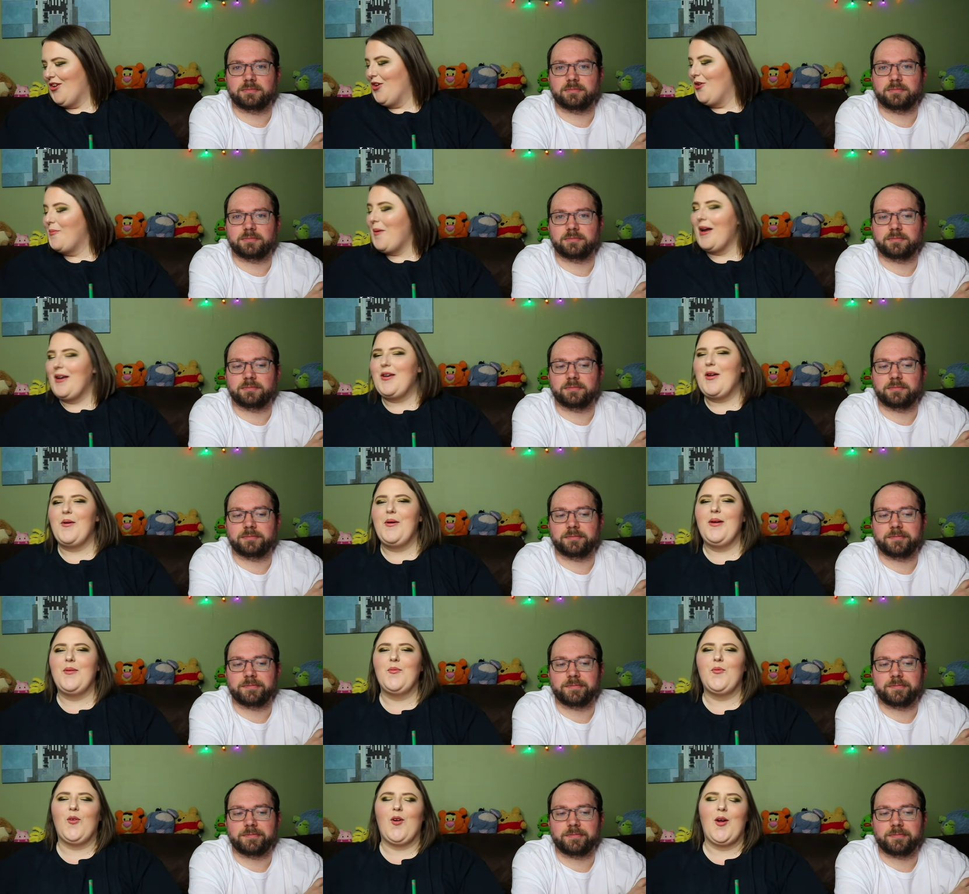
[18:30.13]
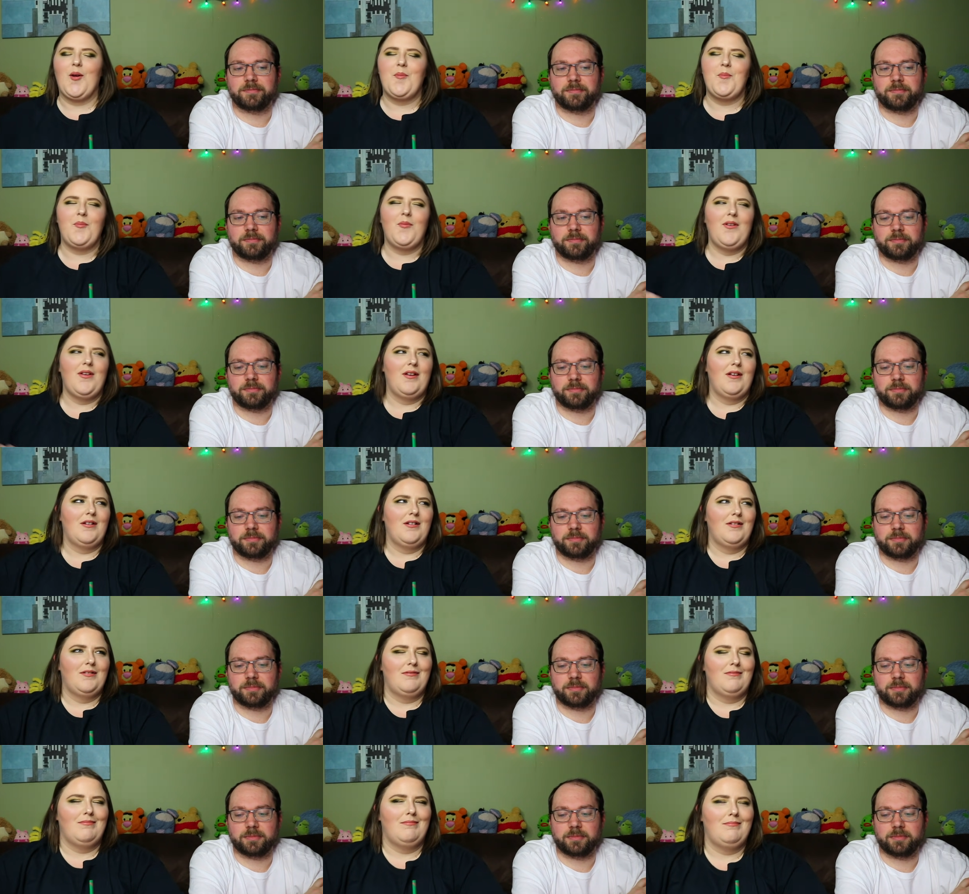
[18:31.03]
Speaker 1: you might know him from
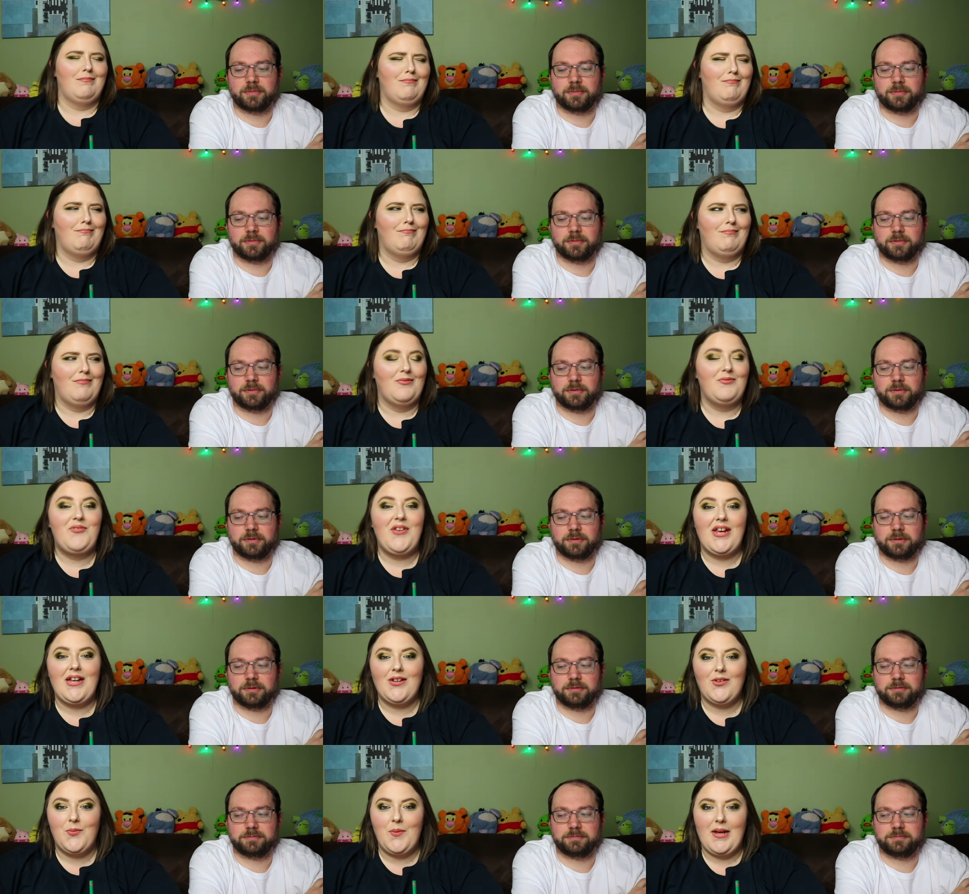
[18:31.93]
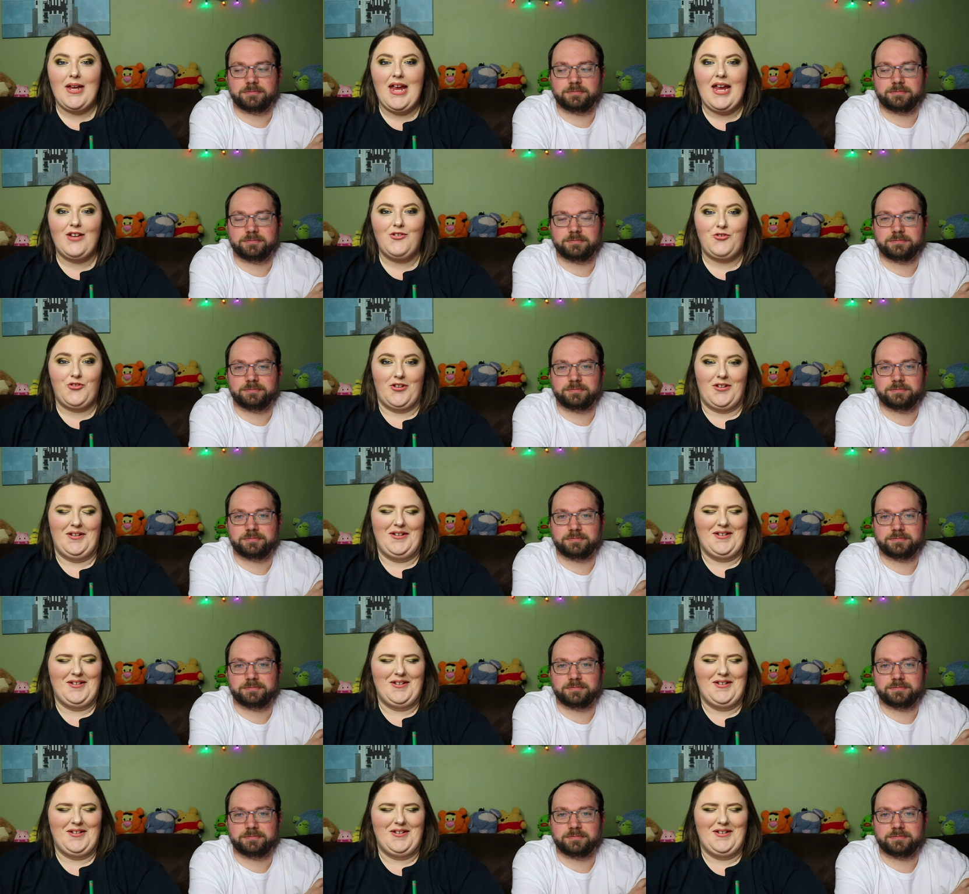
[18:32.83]
Vegas vacation.